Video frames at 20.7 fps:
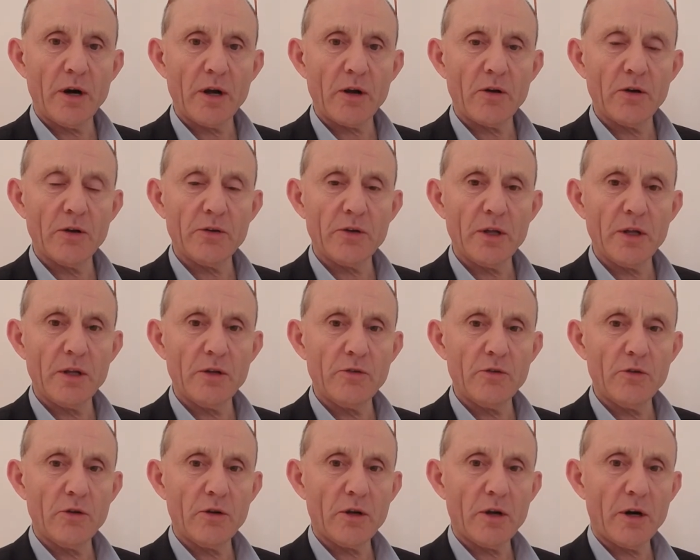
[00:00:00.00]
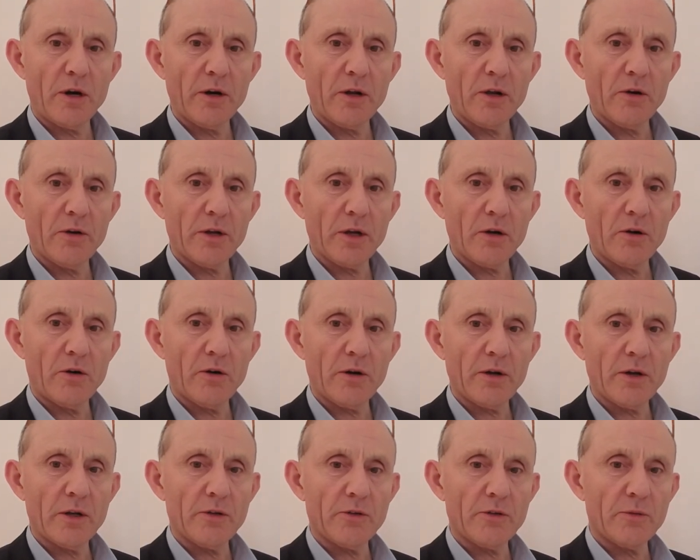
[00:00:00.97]
contained eukaryotic
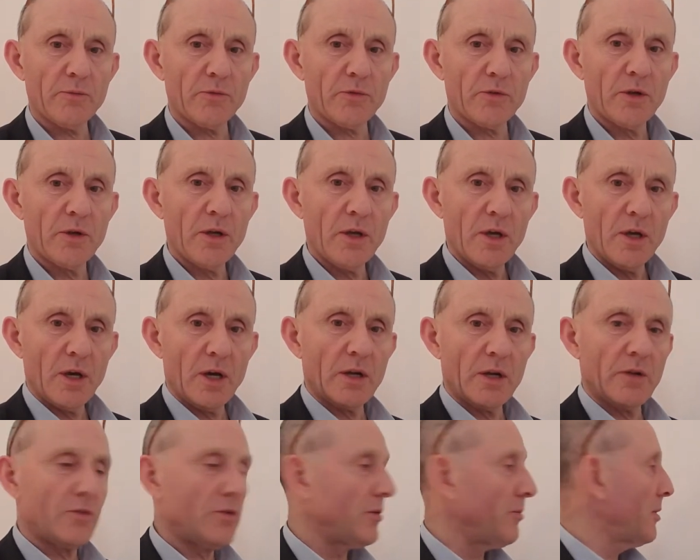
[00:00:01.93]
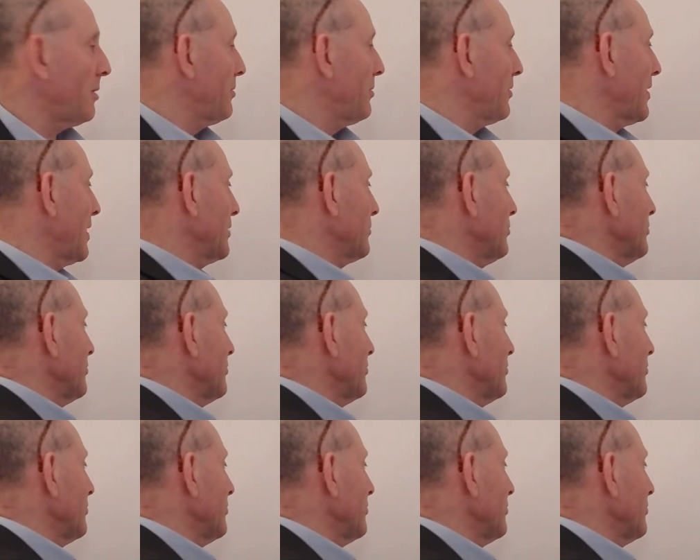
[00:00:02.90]
organisms. And if you remember, that